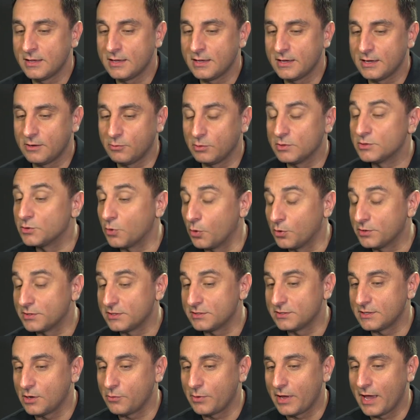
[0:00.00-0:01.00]
uh,
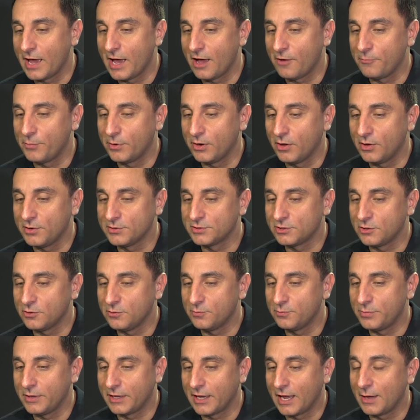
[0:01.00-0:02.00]
resources that we have, but also
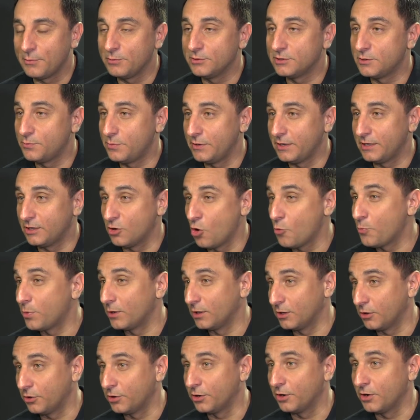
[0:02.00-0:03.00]
being able to be an
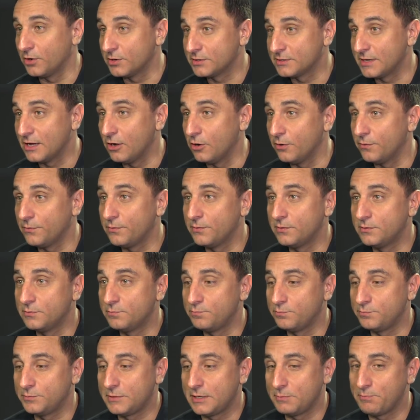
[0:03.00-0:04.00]
open learner yourself,
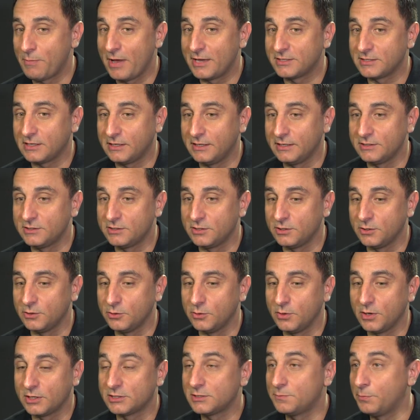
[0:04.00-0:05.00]
to basically
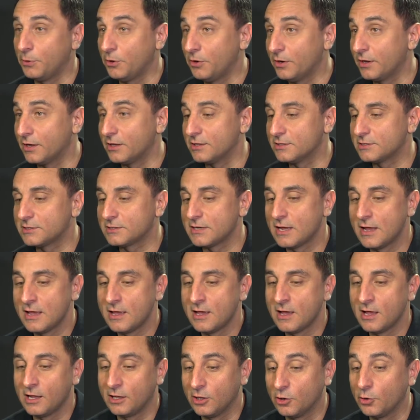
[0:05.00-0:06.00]
to experience
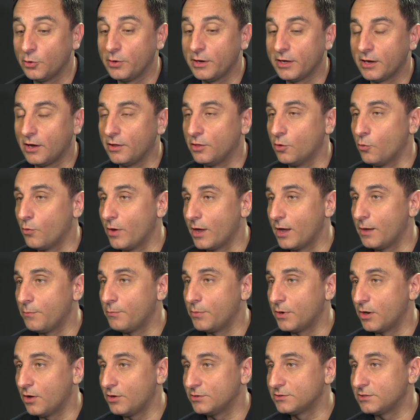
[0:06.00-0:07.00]
learning on the web,
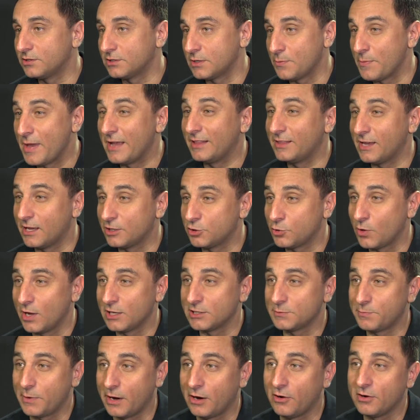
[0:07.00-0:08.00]
but also to make that
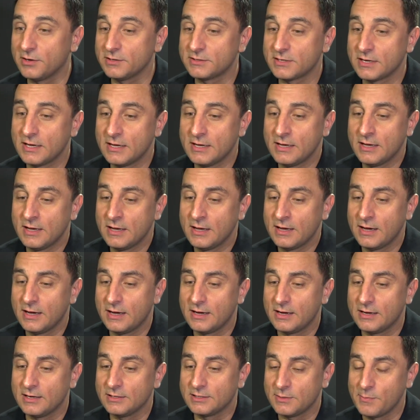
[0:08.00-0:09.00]
transparent,
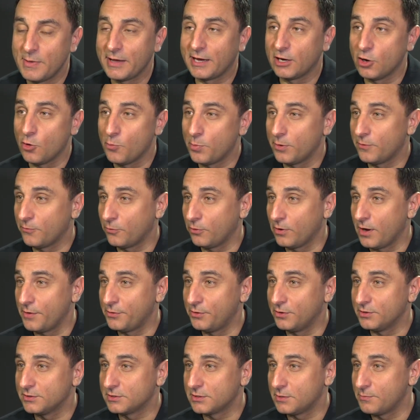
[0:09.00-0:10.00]
uh, to make it open for
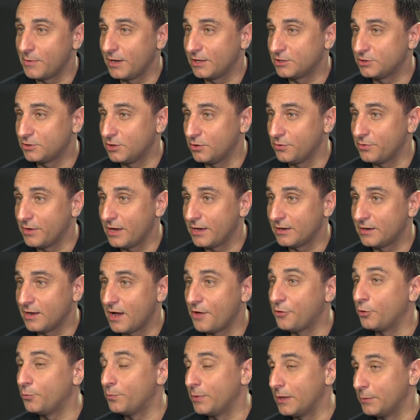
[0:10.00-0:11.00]
others, to make sure that
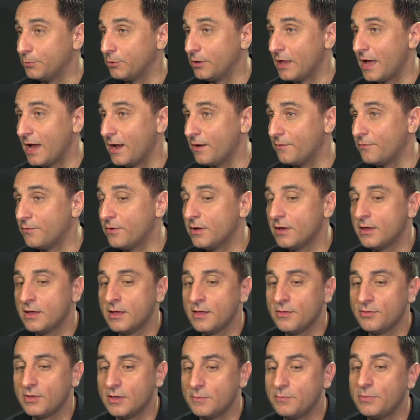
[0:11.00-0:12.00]
other people have
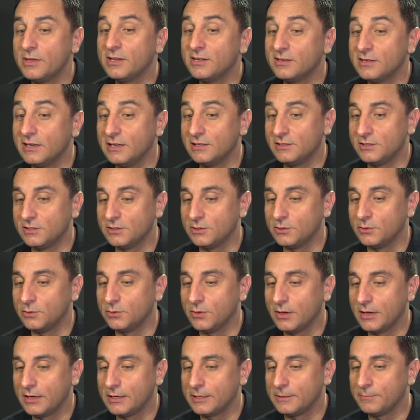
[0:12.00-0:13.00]
the ability
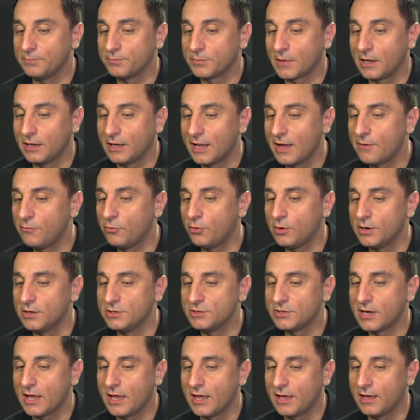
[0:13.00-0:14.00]
to um,
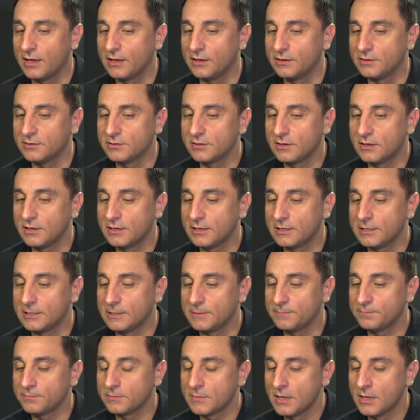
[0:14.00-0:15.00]
leverage and uh,